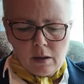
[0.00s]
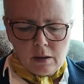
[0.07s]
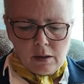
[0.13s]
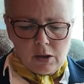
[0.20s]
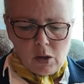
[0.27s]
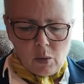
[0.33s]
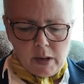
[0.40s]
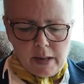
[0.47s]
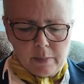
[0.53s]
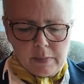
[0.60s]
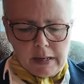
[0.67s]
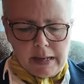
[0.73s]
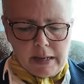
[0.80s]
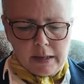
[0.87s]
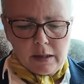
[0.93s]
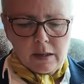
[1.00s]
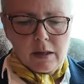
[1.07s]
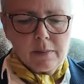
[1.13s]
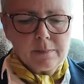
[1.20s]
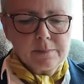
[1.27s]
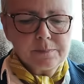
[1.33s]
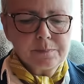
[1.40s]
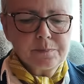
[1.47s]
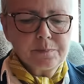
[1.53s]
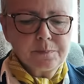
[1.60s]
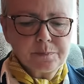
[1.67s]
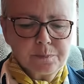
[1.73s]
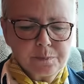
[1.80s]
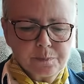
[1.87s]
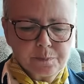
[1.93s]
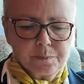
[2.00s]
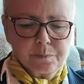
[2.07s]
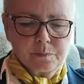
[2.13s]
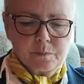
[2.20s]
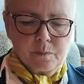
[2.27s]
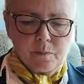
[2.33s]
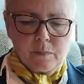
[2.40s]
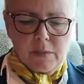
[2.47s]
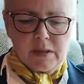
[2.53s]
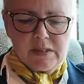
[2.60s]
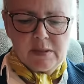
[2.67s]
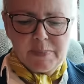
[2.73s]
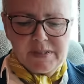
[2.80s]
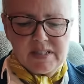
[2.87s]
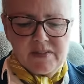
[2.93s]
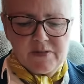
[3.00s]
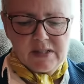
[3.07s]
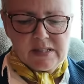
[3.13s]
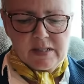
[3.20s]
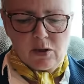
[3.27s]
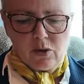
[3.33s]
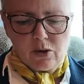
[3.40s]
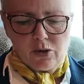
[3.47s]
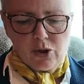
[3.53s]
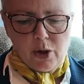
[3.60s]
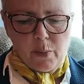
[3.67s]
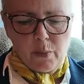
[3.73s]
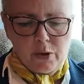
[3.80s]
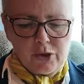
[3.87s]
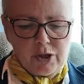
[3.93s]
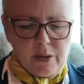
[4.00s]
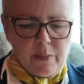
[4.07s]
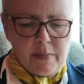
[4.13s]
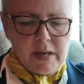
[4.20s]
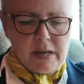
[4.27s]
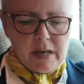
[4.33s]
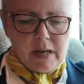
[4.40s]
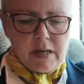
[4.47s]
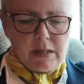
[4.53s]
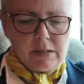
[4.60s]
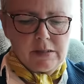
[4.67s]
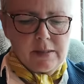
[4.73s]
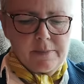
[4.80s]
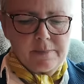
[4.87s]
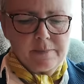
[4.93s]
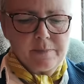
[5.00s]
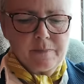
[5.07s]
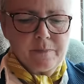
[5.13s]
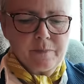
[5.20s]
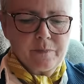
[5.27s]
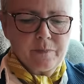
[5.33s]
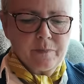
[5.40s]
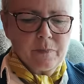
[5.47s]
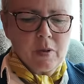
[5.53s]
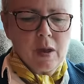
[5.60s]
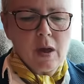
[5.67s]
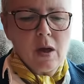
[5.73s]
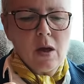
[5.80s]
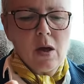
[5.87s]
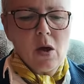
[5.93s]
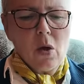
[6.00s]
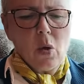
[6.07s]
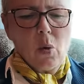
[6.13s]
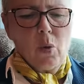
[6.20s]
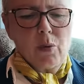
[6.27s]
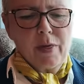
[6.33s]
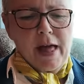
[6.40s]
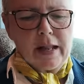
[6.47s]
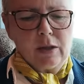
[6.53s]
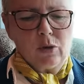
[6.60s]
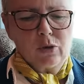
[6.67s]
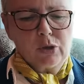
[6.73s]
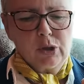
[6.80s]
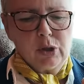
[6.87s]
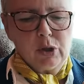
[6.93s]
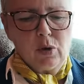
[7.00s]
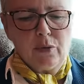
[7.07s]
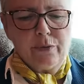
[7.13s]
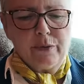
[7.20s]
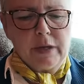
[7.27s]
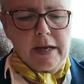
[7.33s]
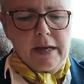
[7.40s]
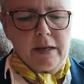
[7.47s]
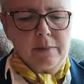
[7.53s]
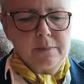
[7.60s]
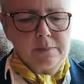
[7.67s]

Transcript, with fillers: You know what I'm like. It's a bit of a slow job watching me eat. Oh, that looks lovely.